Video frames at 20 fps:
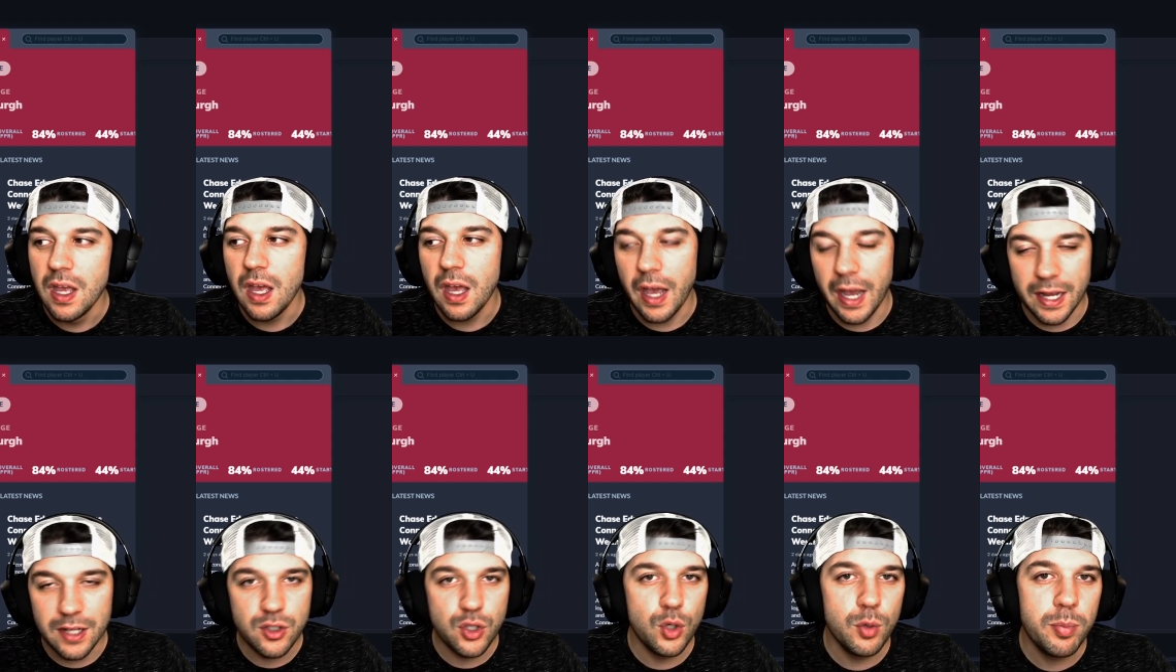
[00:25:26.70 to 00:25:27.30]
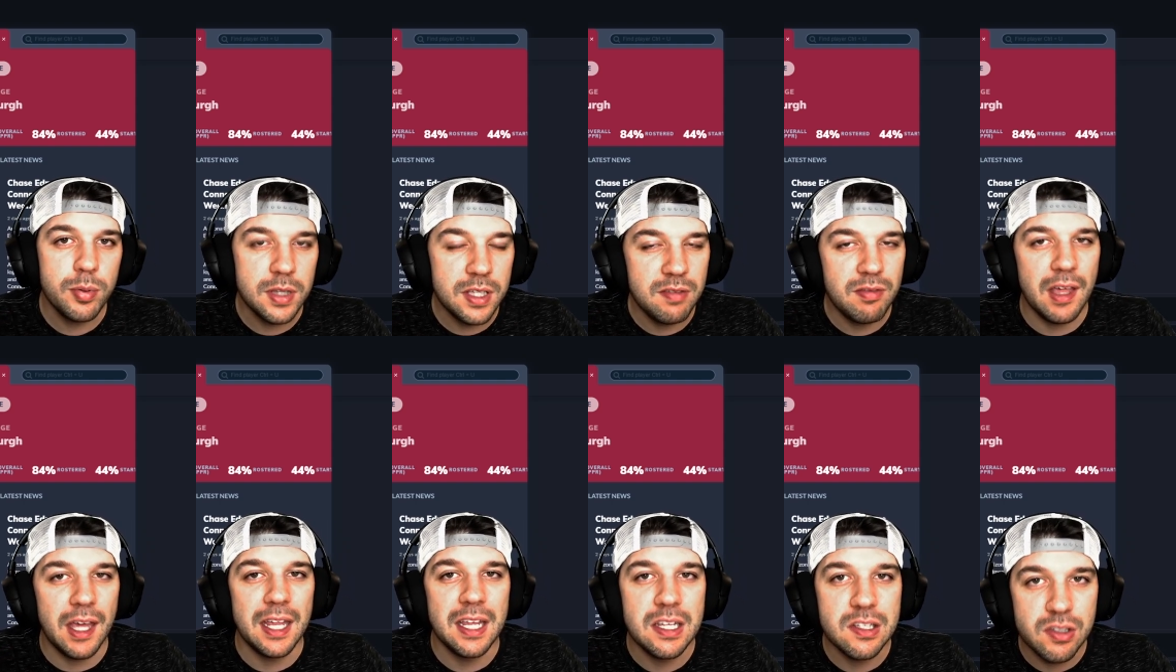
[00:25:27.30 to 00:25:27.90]
I do believe that
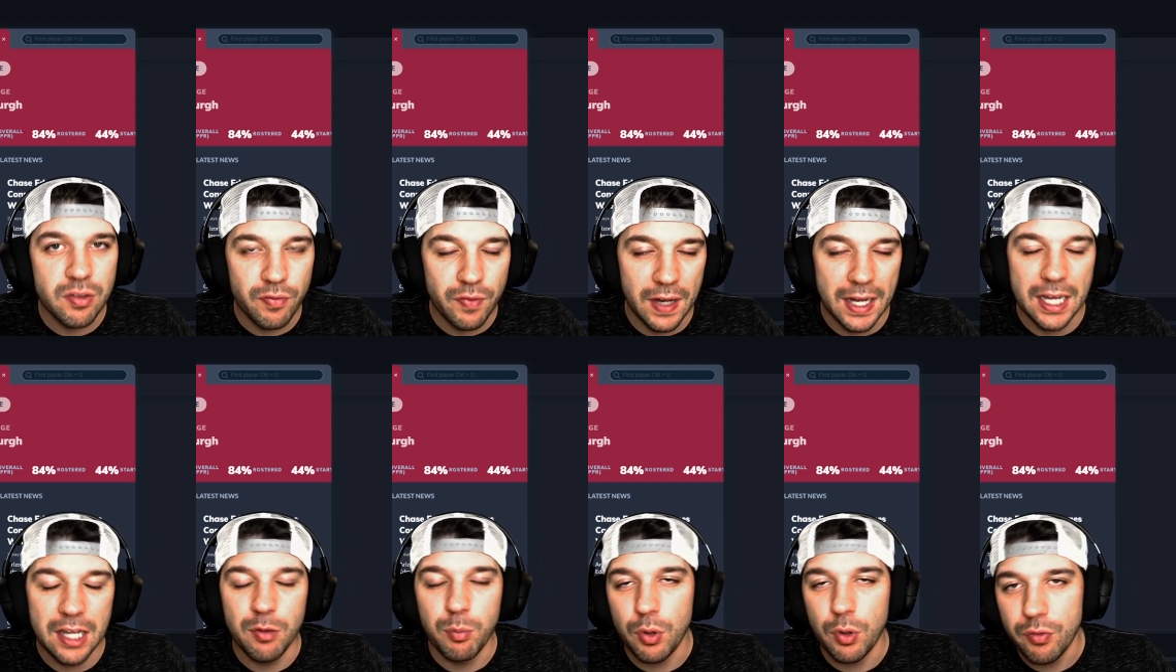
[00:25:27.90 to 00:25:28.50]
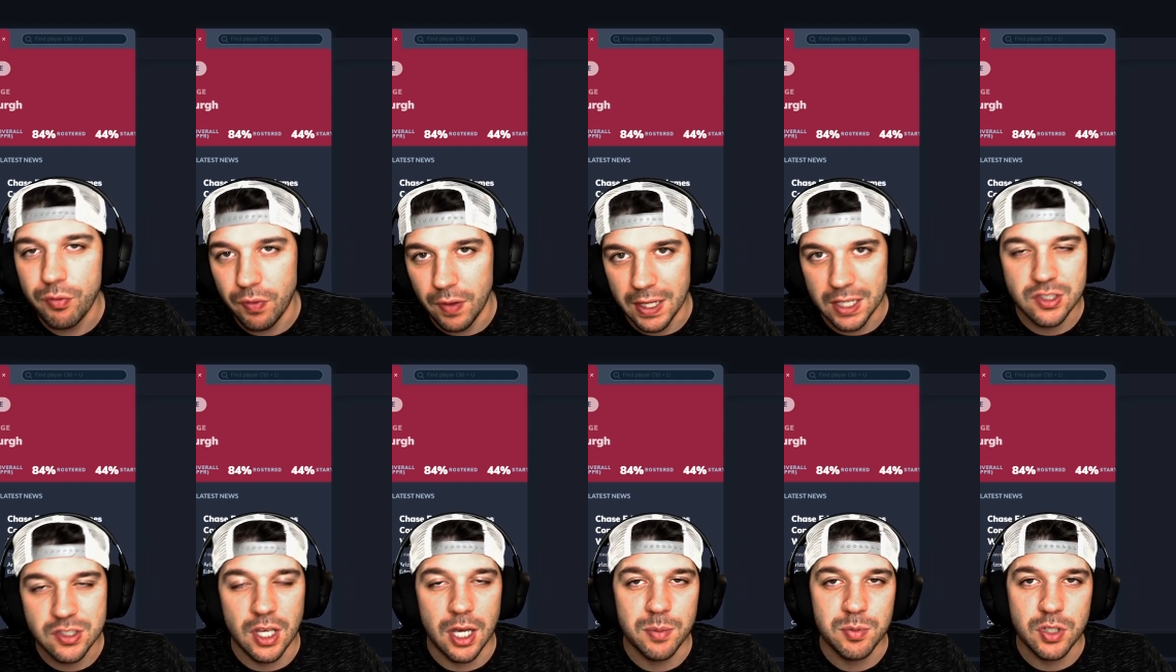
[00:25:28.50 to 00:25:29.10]
he's a viable flex
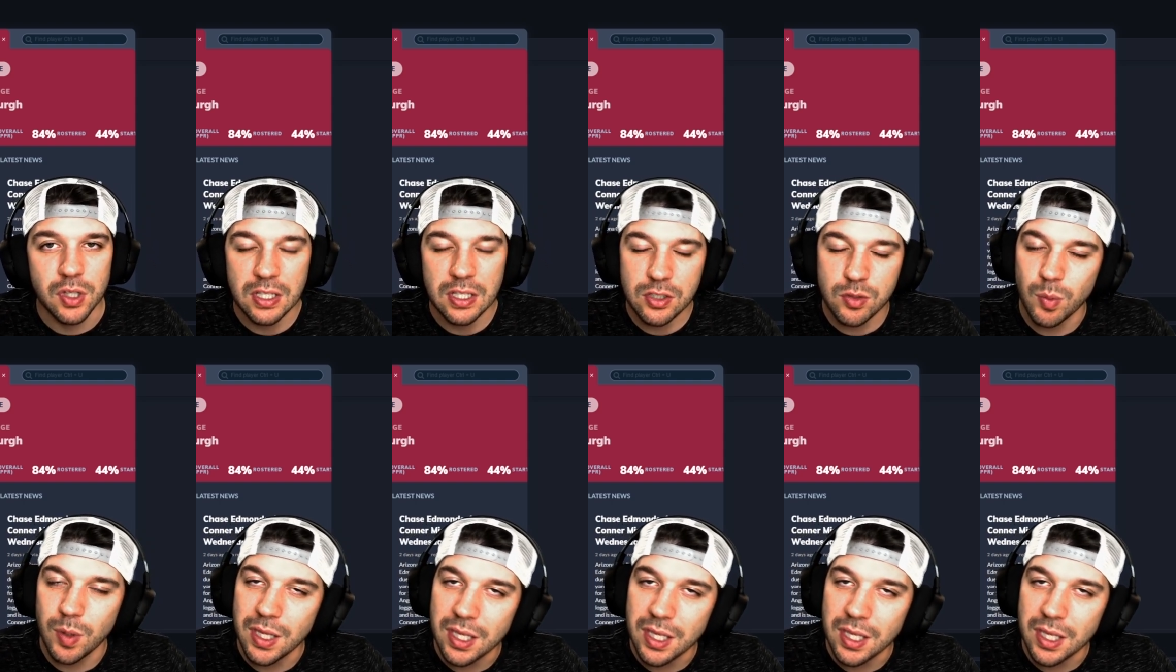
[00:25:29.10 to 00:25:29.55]
option this week.